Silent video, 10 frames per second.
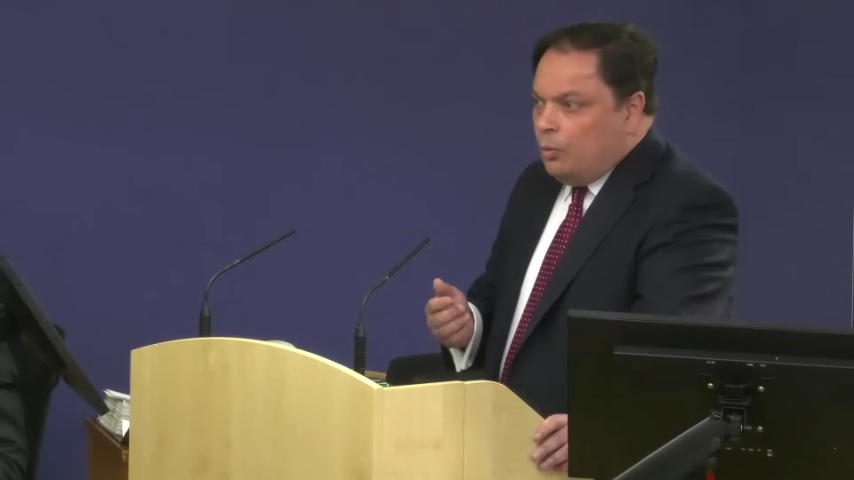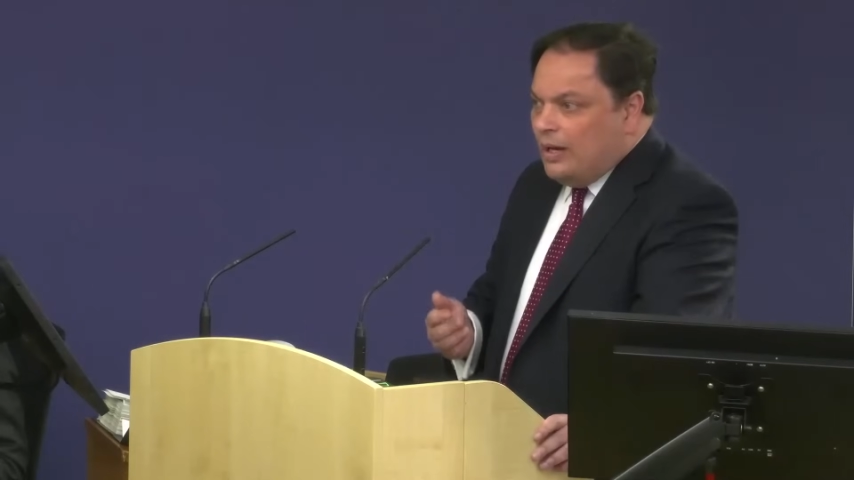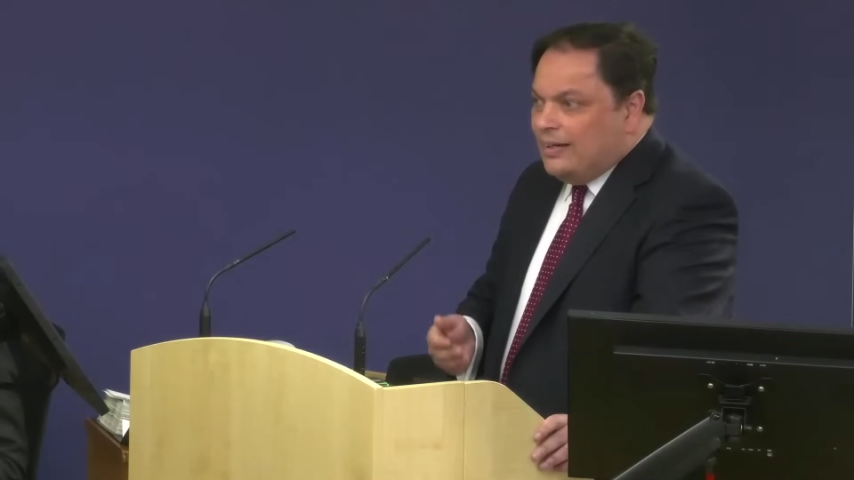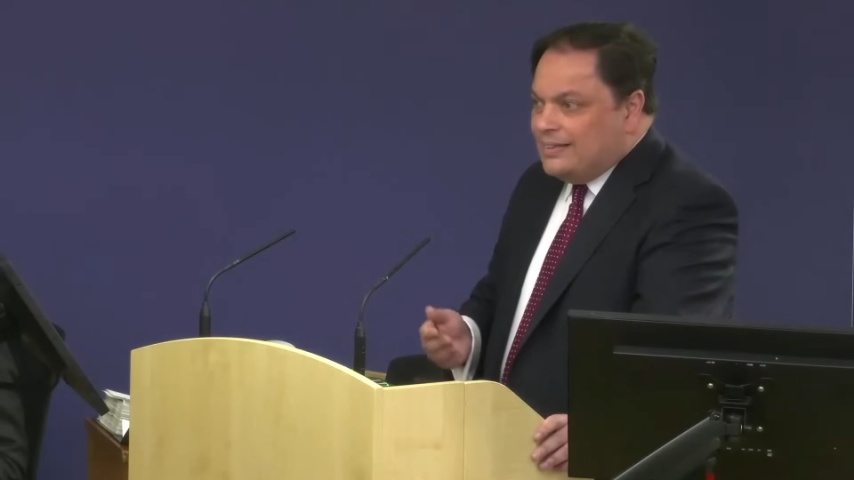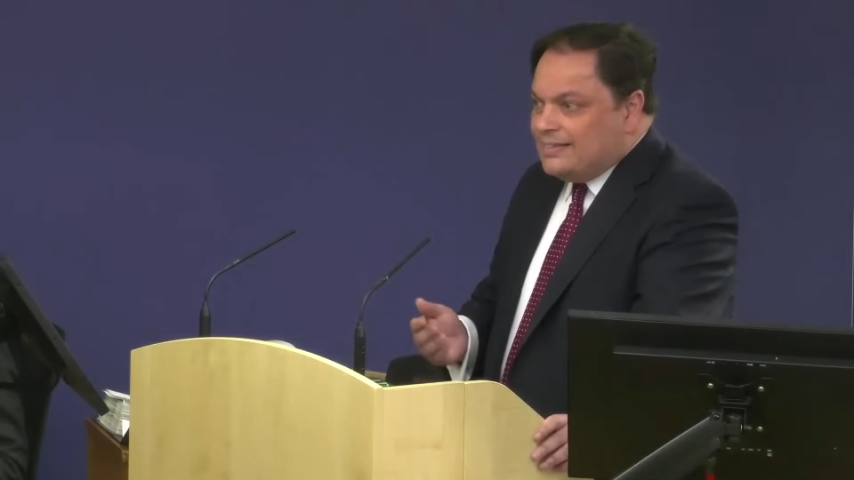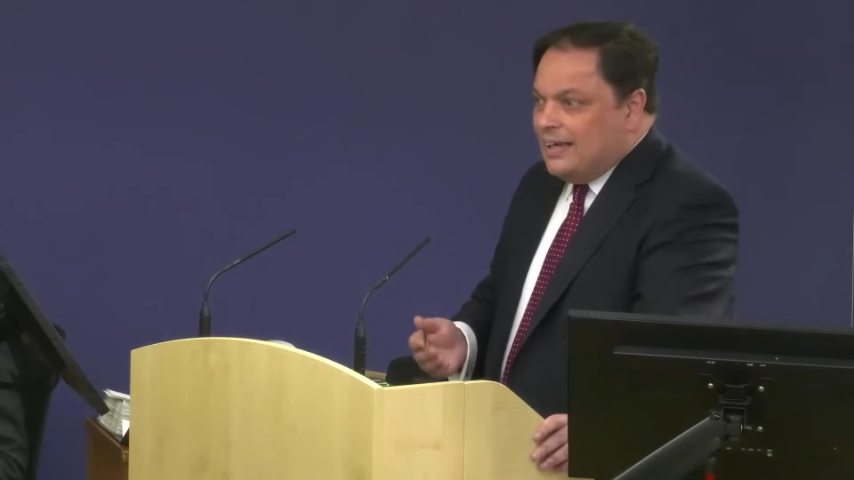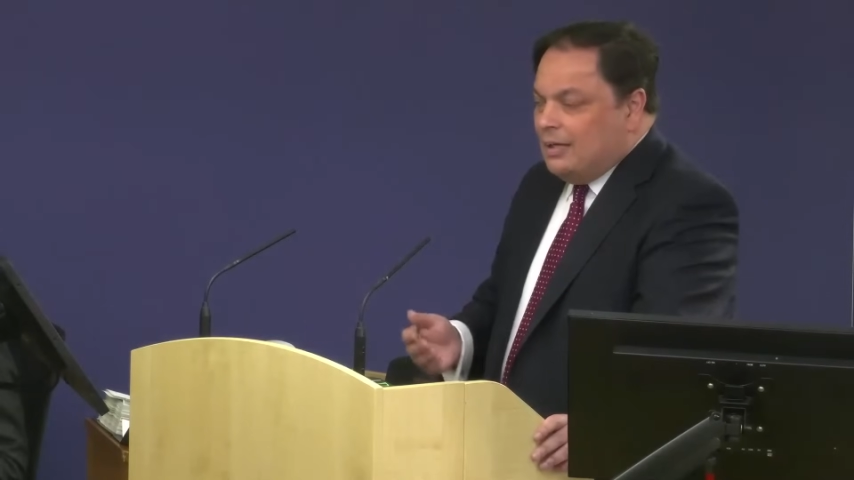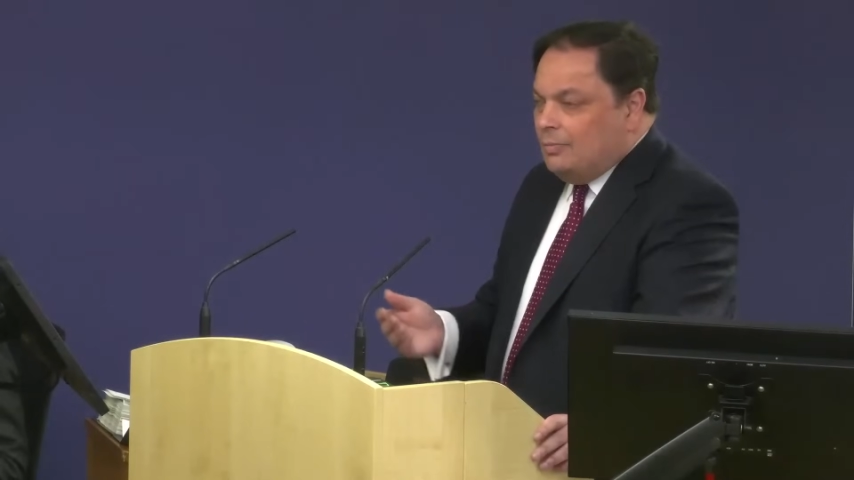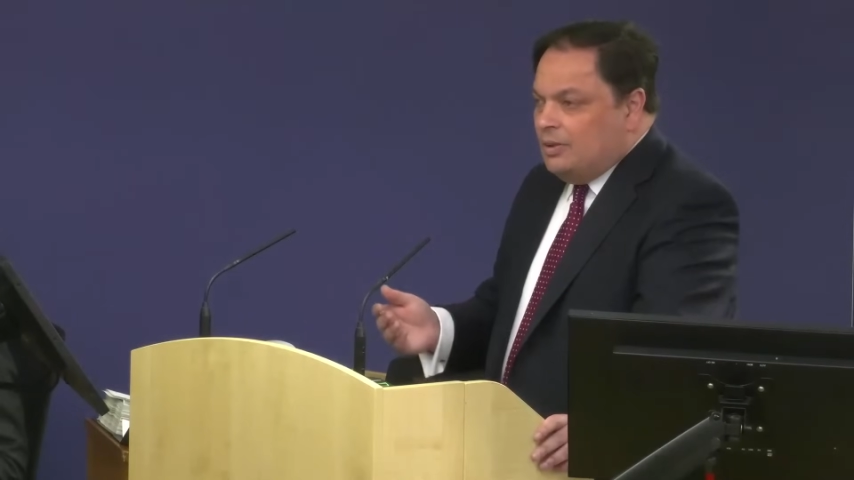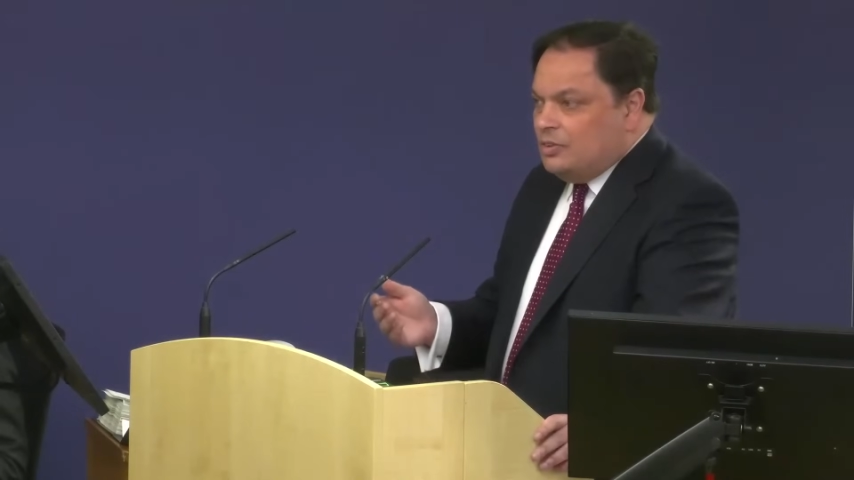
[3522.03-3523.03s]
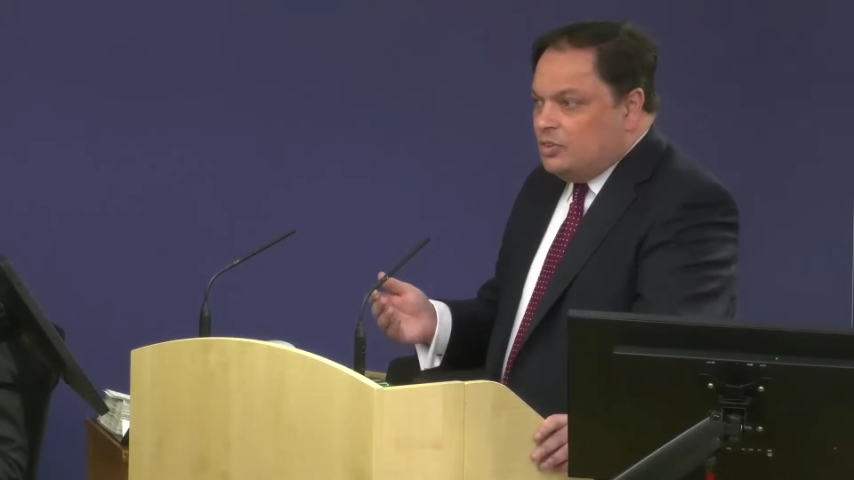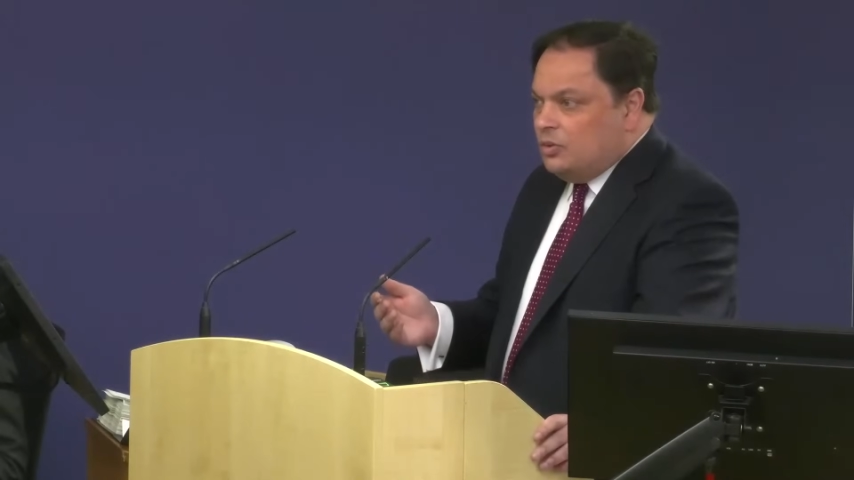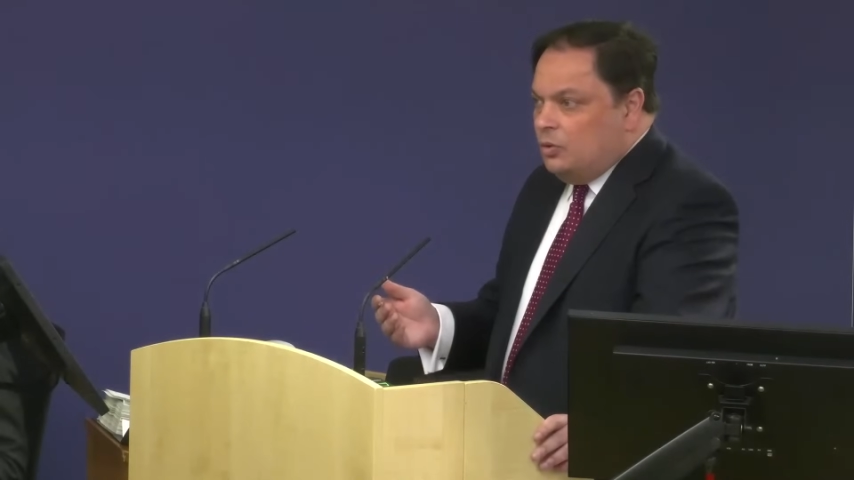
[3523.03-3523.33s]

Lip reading: the witness statements